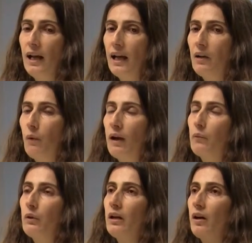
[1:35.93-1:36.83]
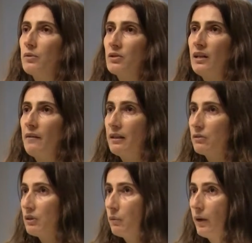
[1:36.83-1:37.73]
and why we obviously
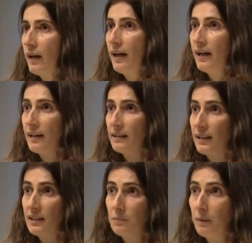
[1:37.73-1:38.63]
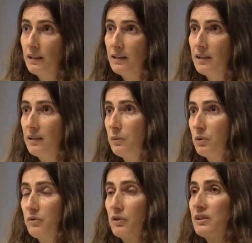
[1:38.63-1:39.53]
abandoned the well earlier than expected. It
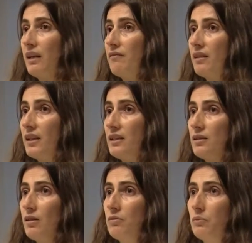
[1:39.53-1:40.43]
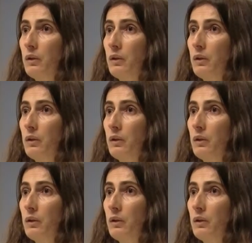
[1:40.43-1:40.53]
was for safety reasons.